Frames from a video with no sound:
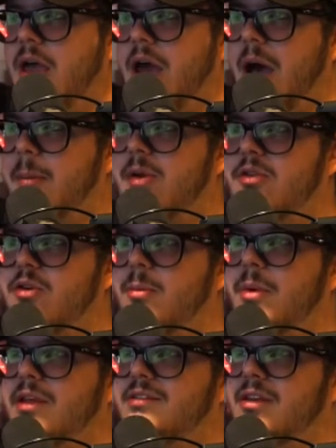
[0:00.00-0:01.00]
I'm going to throw
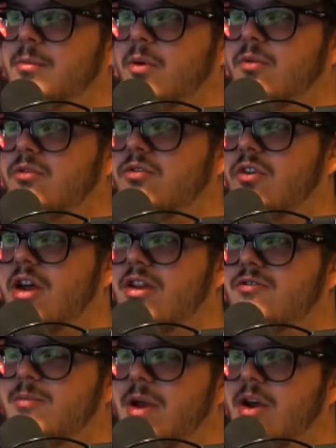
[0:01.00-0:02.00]
Bus Depot in front
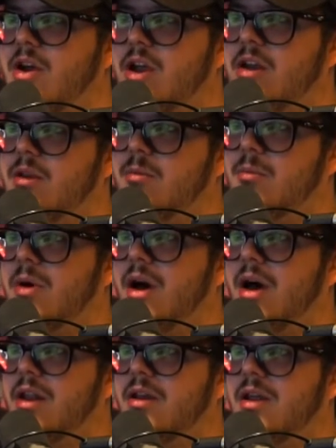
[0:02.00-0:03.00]
of Buried,
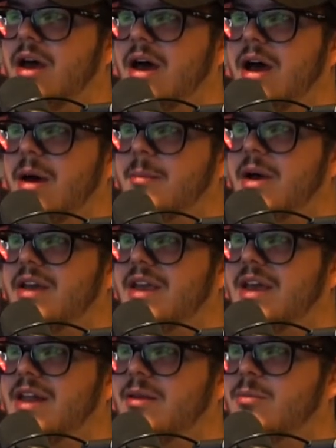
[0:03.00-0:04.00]
but
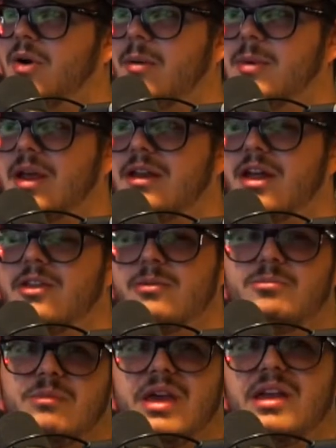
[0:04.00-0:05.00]
again, probably another
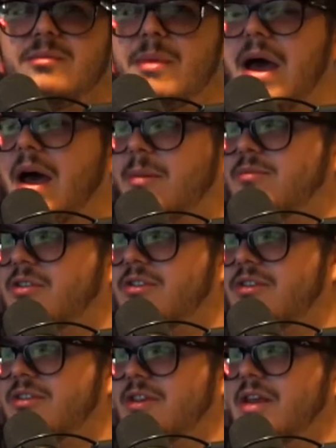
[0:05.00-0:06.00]
mid map just to
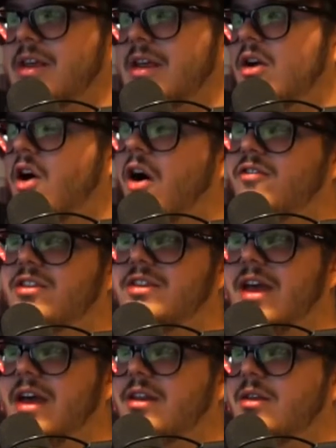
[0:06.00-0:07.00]
see. Call of the
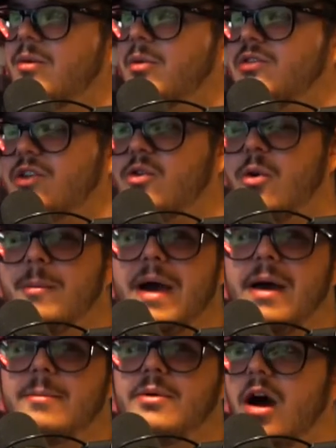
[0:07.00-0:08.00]
Dead was a cool
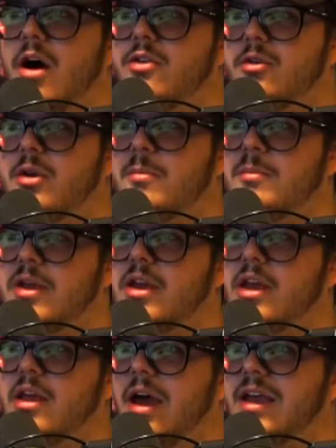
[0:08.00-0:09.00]
map. I'll throw it in
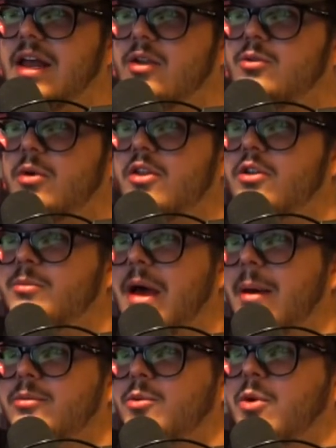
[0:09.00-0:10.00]
B. Again, it was one of those
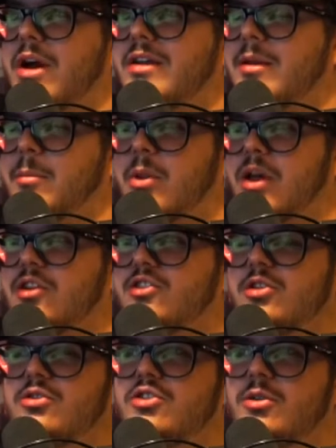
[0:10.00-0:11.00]
maps where I didn't play
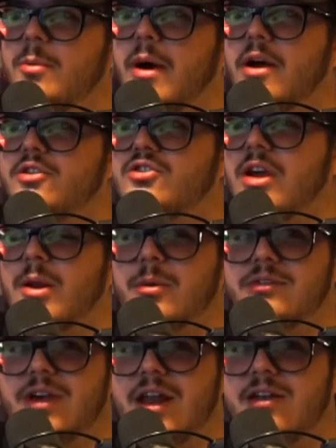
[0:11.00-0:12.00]
too much, and it
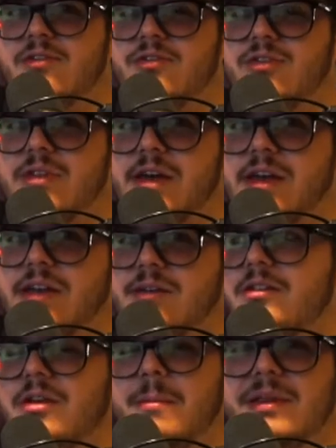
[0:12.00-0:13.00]
was kind of like,
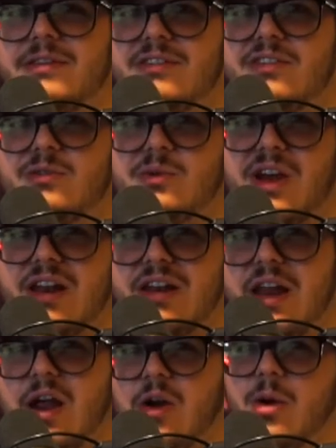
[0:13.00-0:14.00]
some instances were kind of
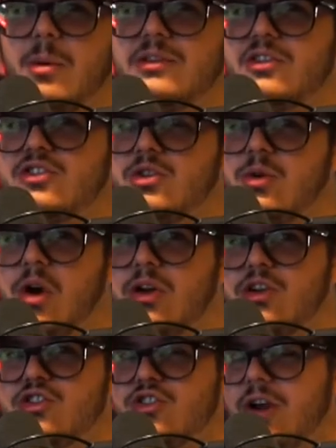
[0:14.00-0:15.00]
narrow. It wasn't too hard
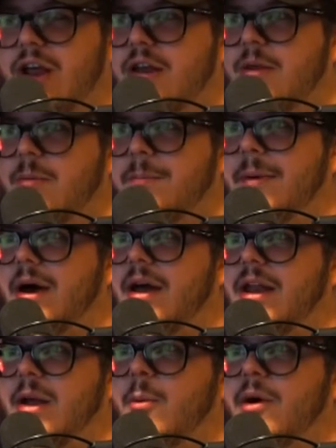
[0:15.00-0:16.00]
to train,
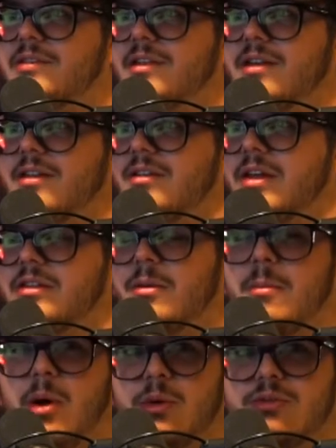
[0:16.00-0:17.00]
but it wasn't like the
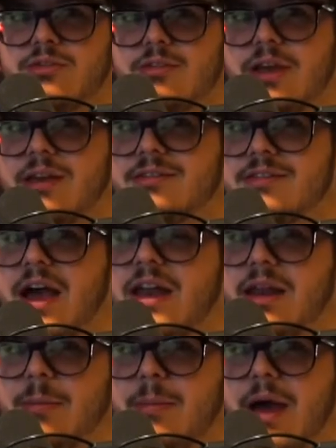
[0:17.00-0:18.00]
most
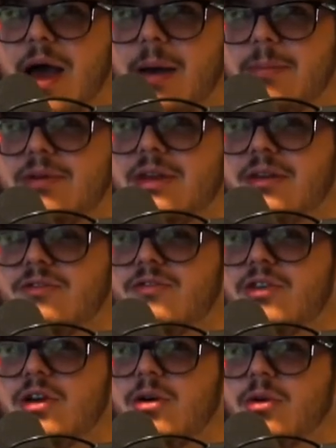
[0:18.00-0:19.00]
exciting map. It didn't
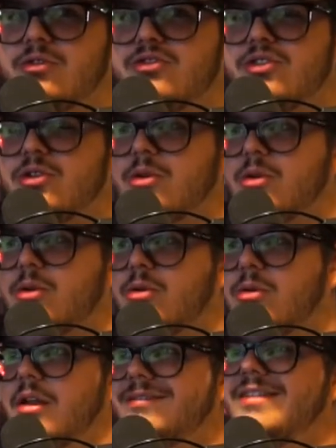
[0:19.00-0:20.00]
feel
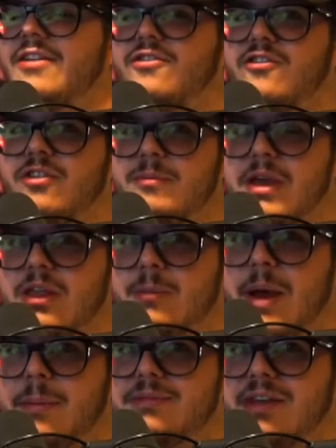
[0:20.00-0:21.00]
too different from the other
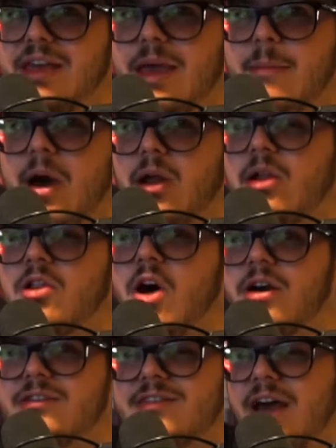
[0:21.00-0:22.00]
maps that came out
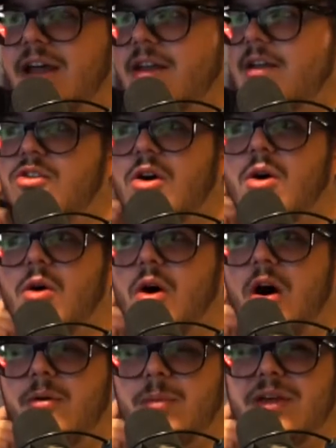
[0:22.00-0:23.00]
alongside it. So
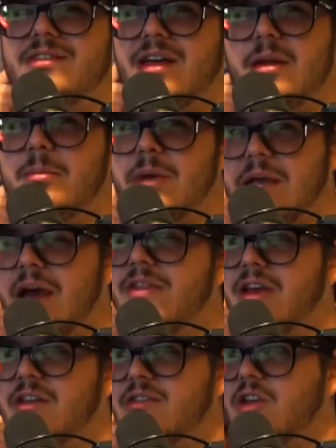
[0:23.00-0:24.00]
I'll place that at B. I
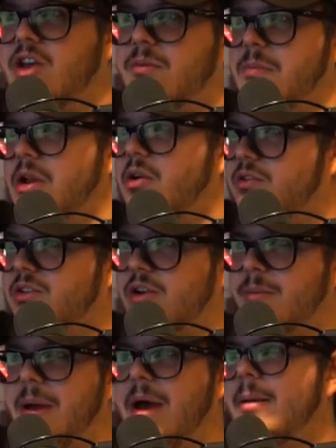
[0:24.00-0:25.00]
think that's a good middle
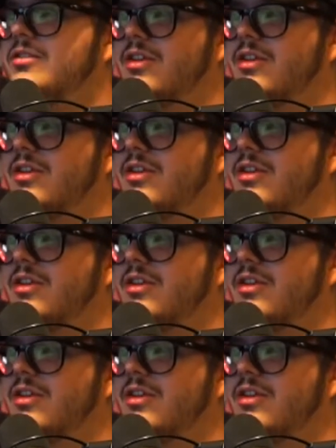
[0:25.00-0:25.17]
tier map.